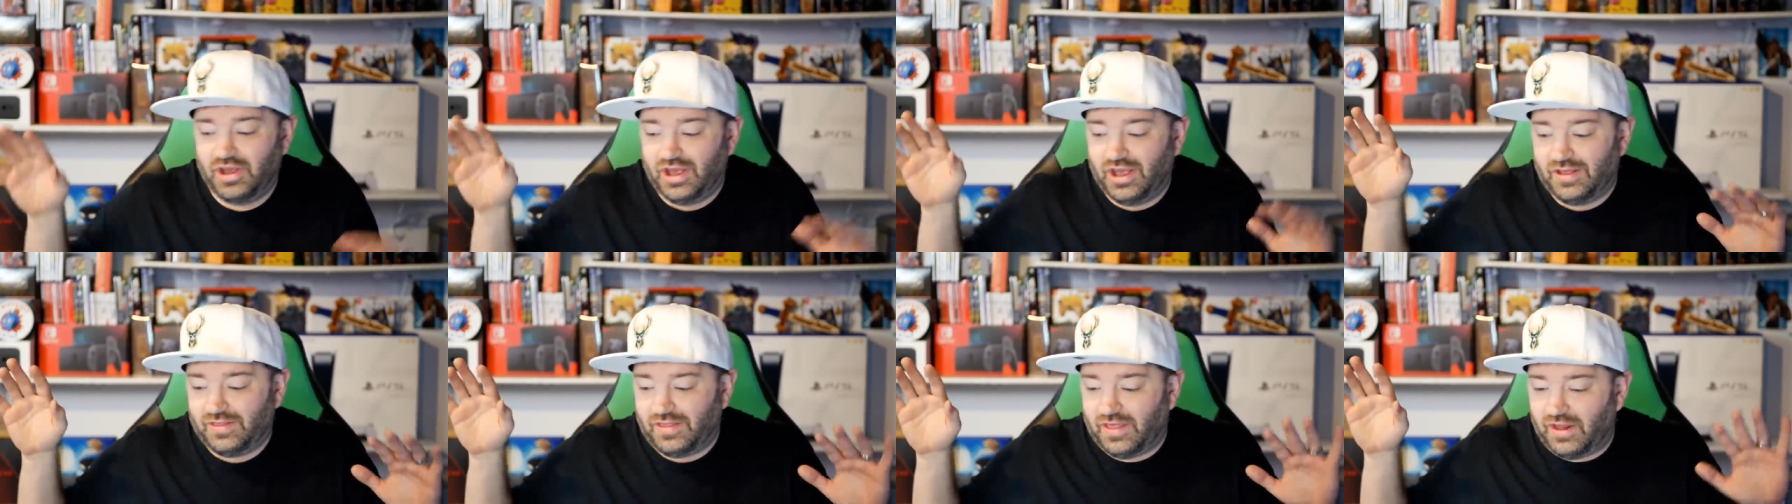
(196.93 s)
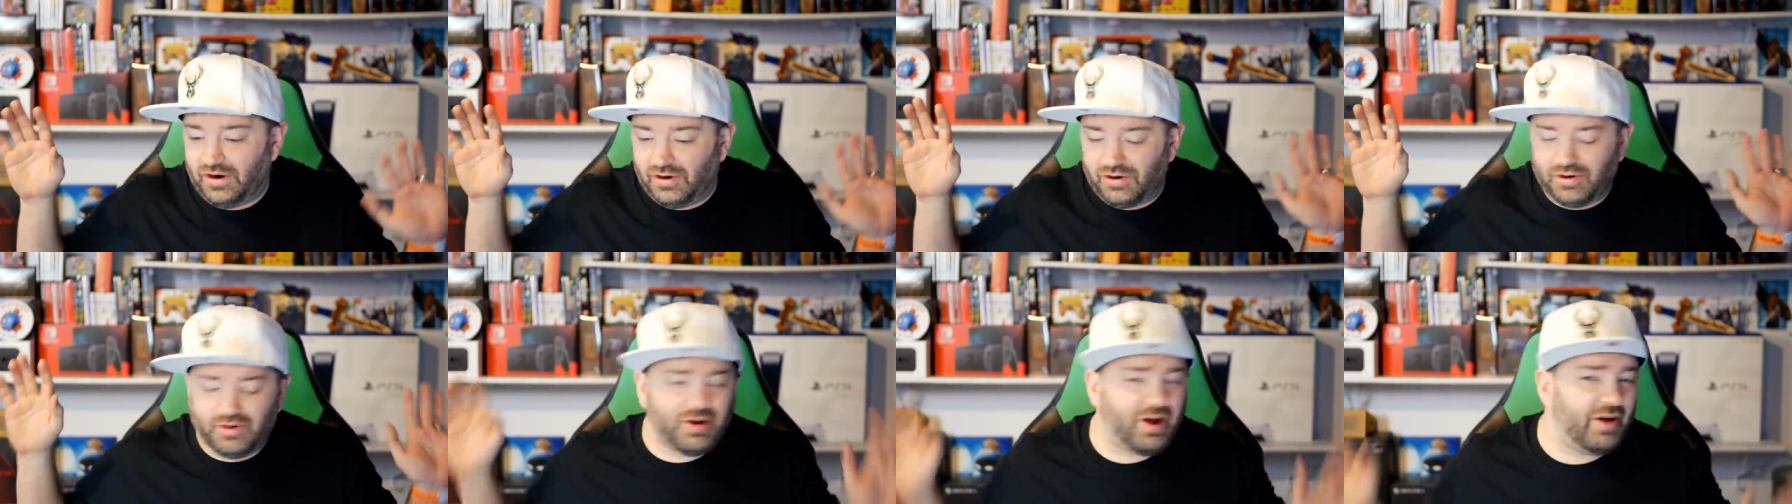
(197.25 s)
they don't
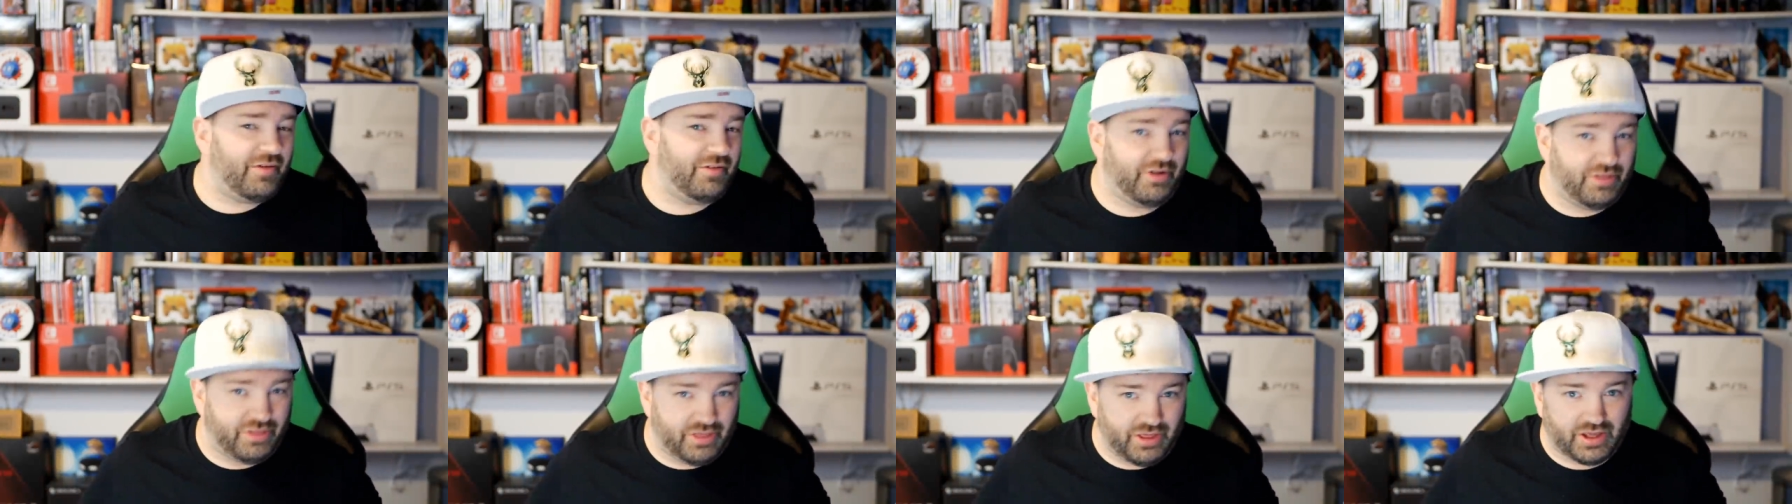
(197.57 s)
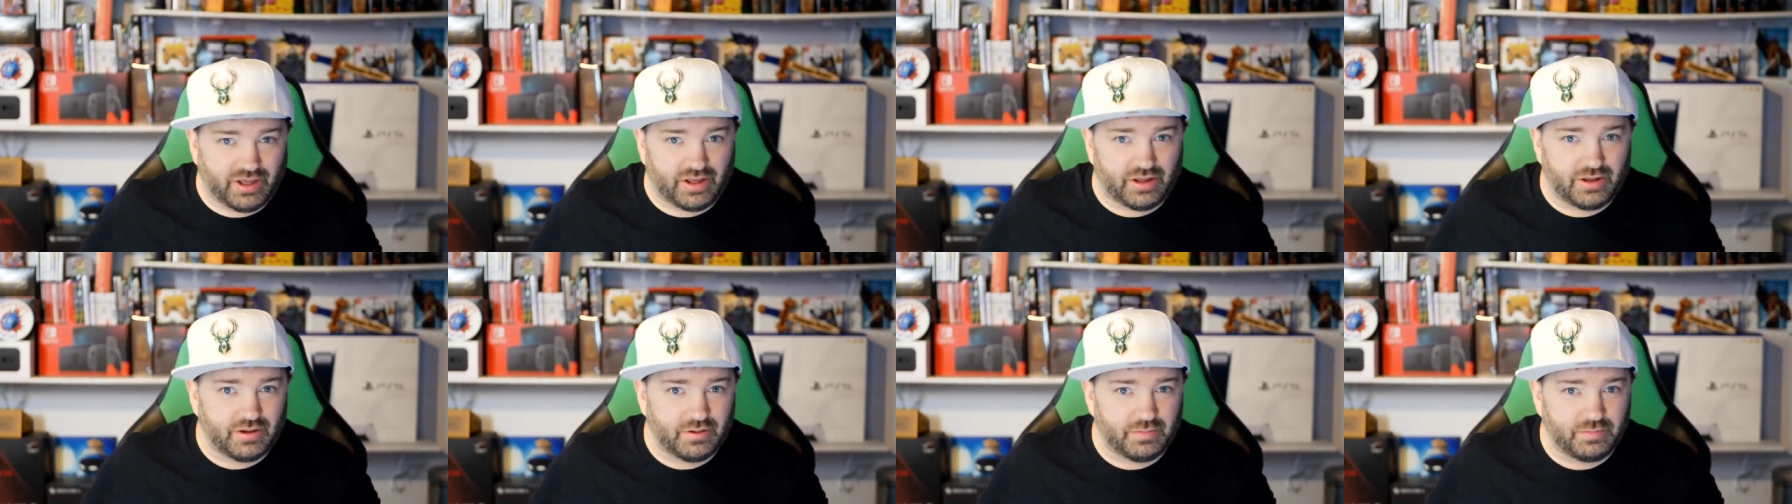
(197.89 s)
know
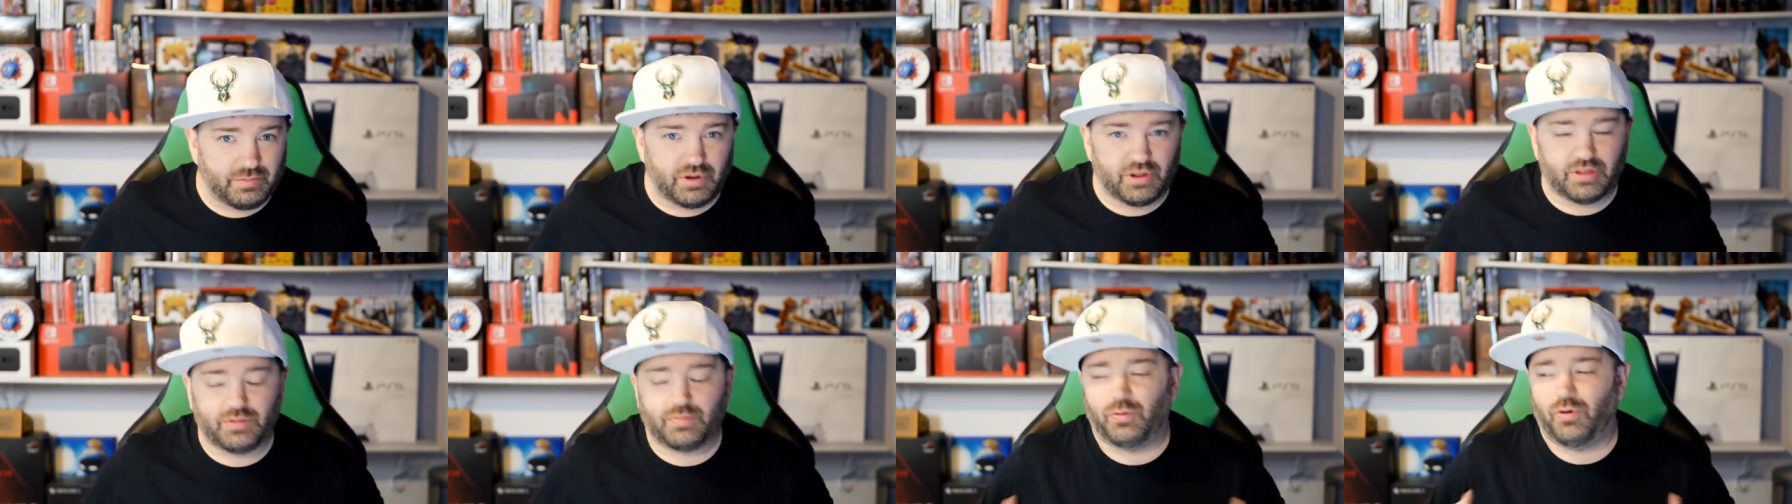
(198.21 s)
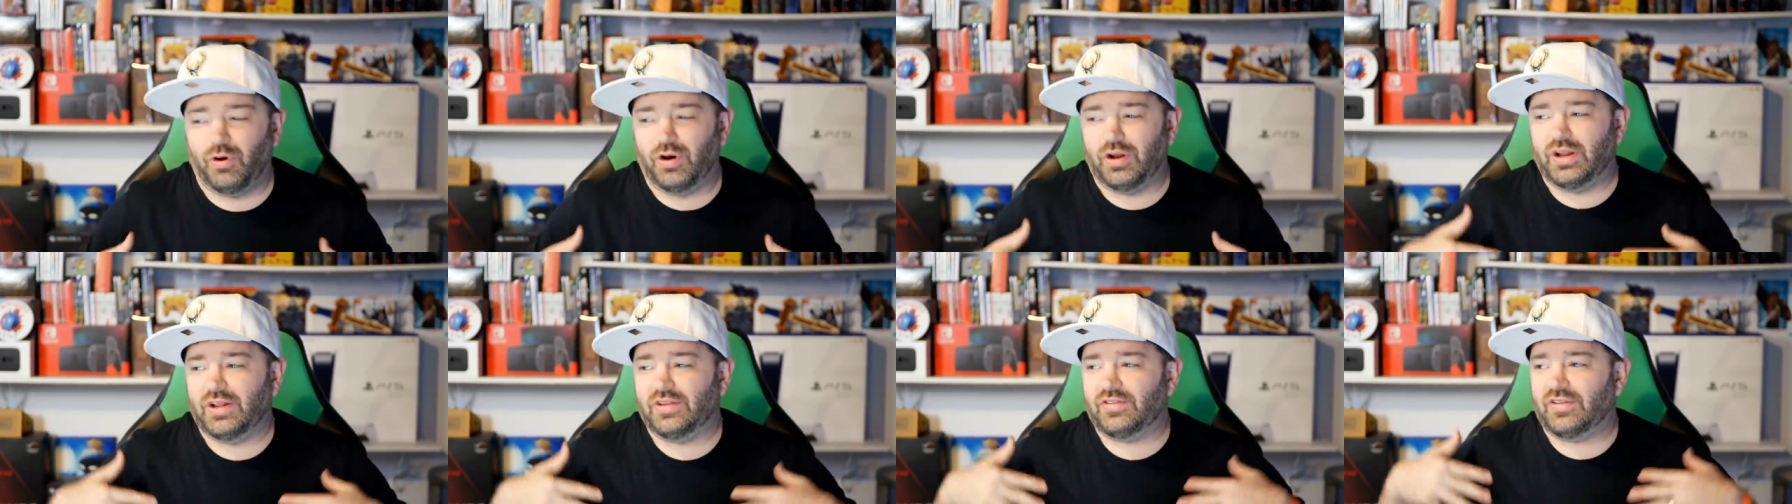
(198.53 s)
everything. But the
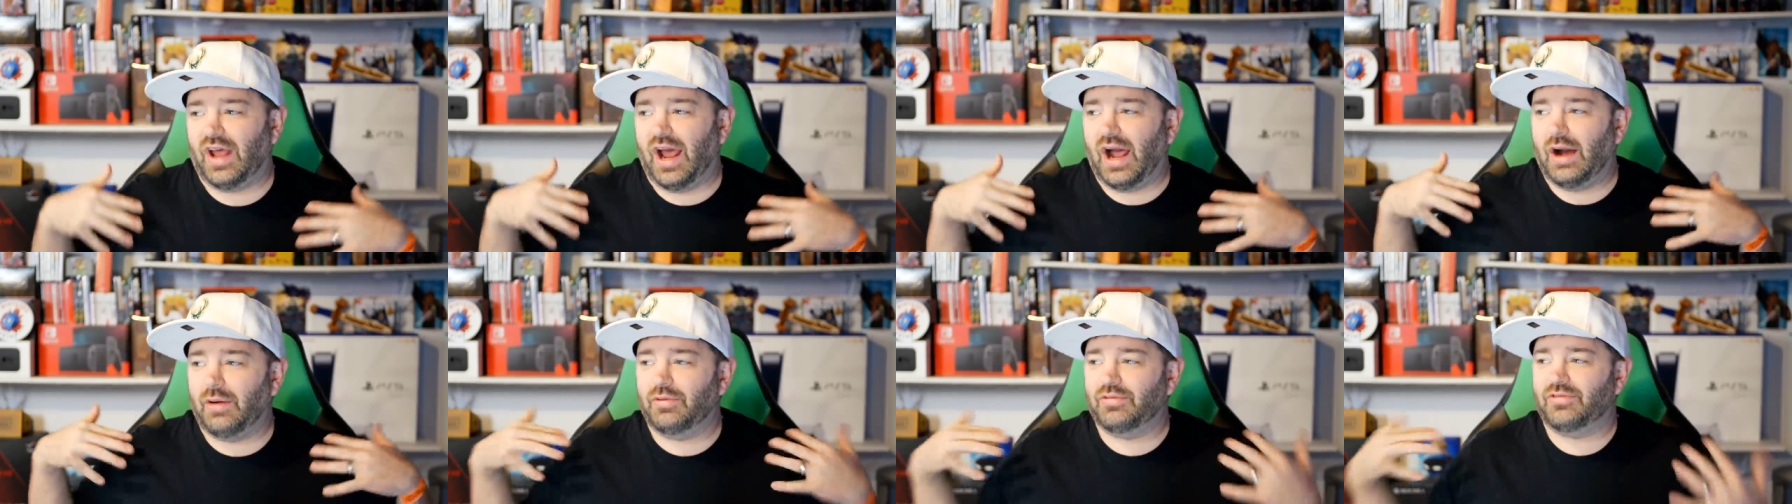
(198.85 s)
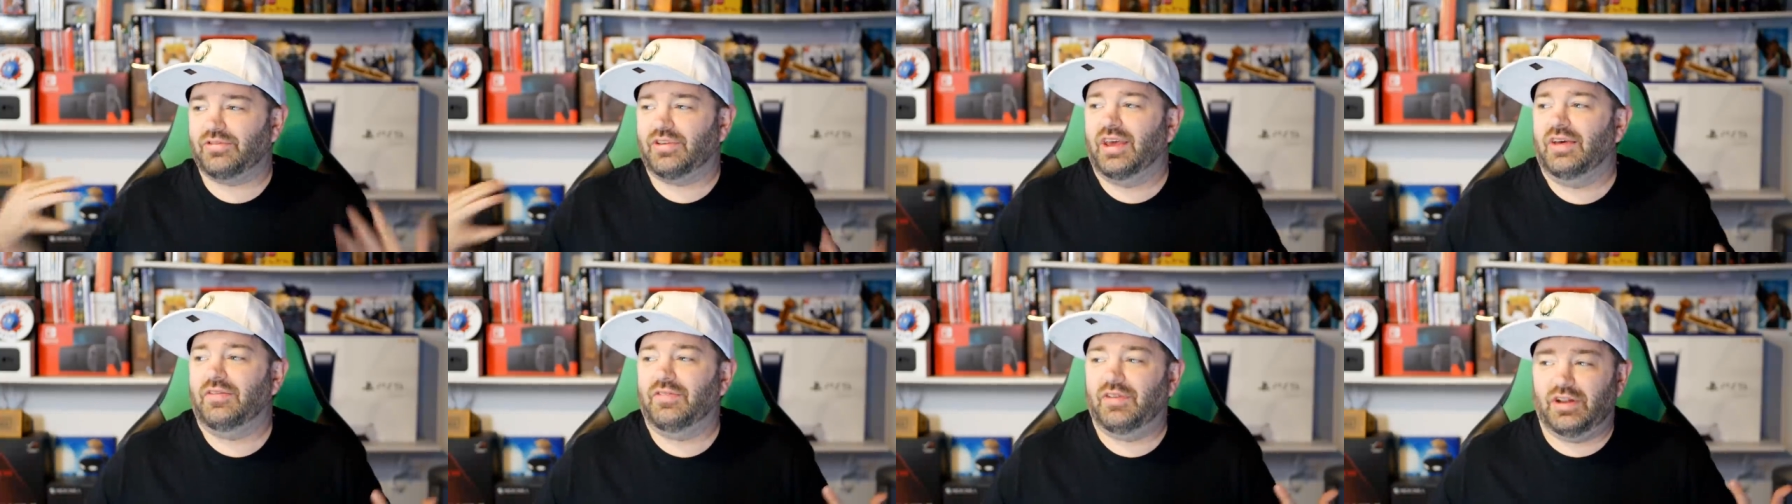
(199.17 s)
point is, I was
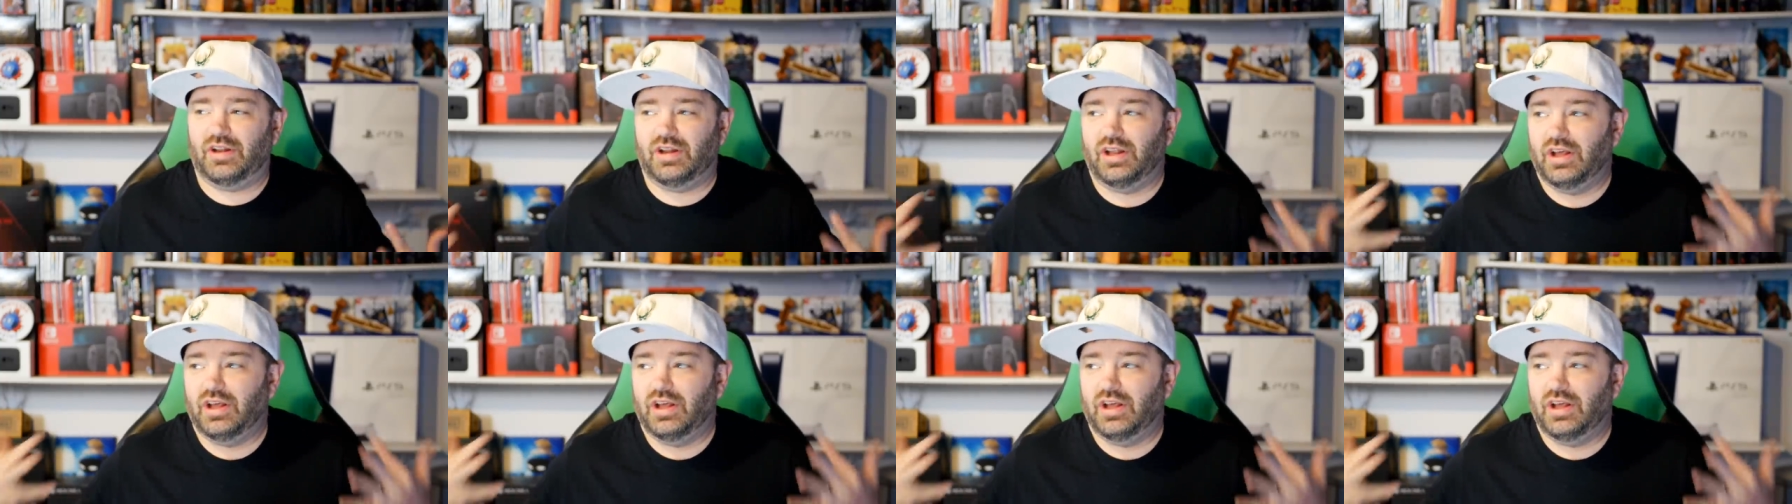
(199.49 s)
given